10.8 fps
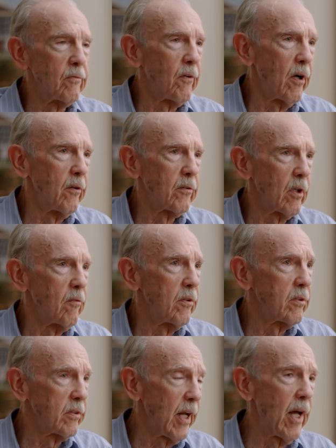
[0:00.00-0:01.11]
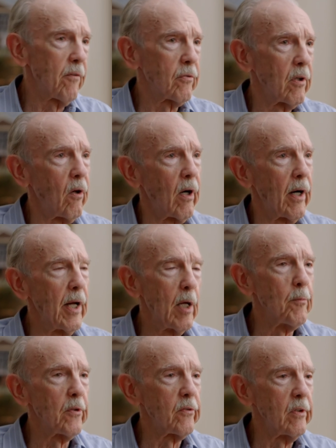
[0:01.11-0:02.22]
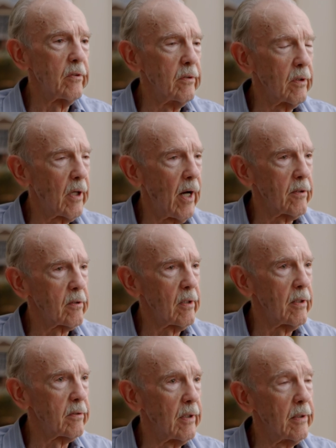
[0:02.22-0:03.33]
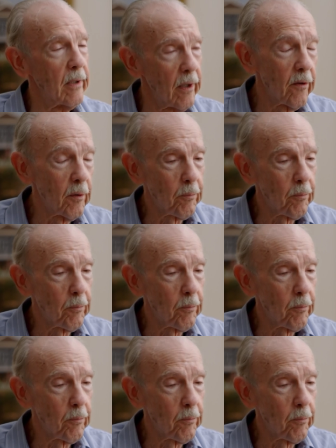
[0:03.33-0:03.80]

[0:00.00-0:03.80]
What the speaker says: Foreign Service staffs all our embassies and consulates and other